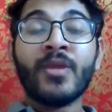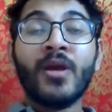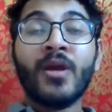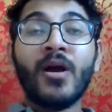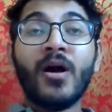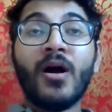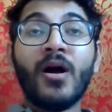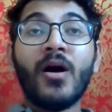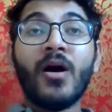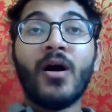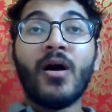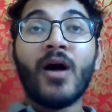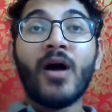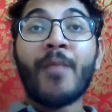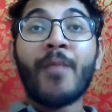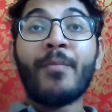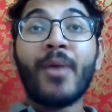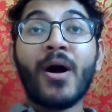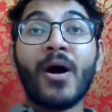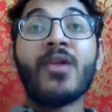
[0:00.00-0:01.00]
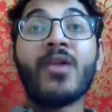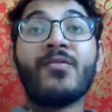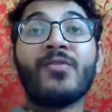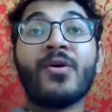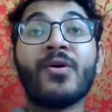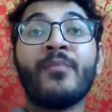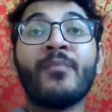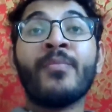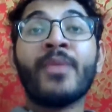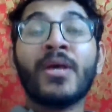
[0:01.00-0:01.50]
apart
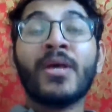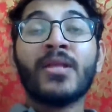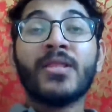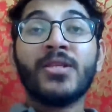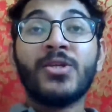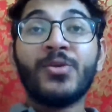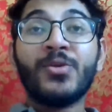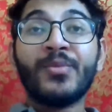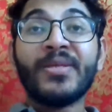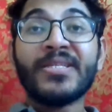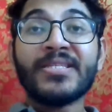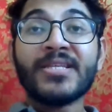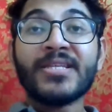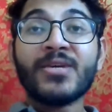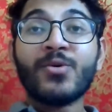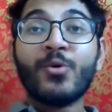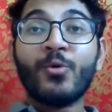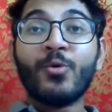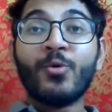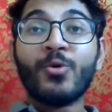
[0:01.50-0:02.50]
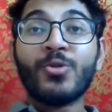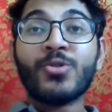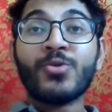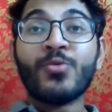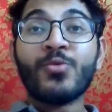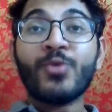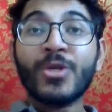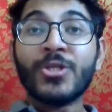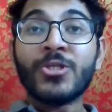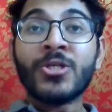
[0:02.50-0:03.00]
from the domestic courts,
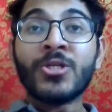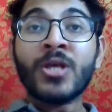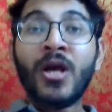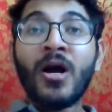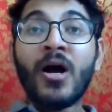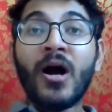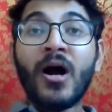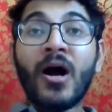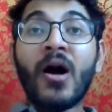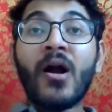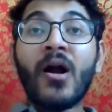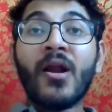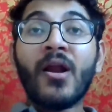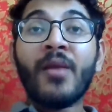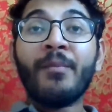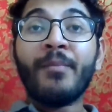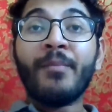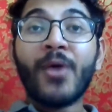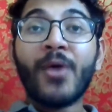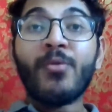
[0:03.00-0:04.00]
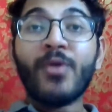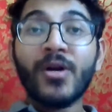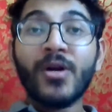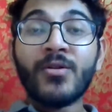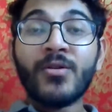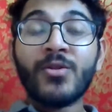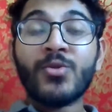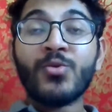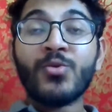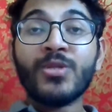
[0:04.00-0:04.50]
which are empowered
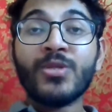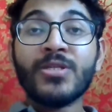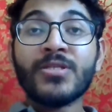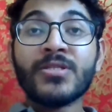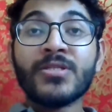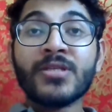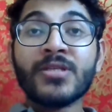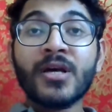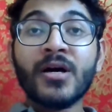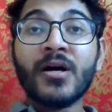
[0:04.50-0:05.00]
through this